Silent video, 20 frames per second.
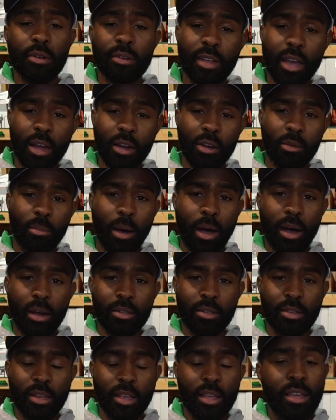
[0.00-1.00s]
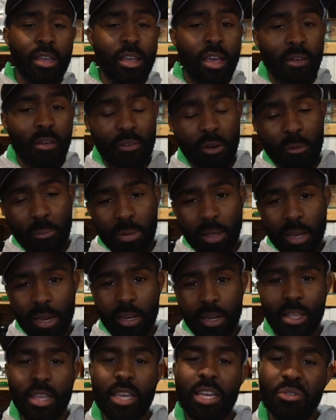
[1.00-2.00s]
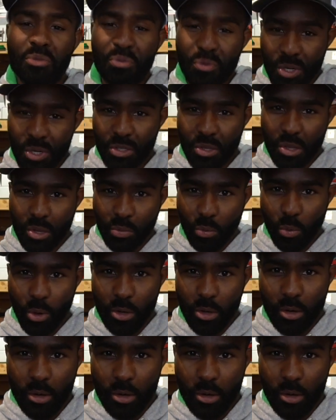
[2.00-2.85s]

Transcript: tackle box if you're planning to catch fish this winter.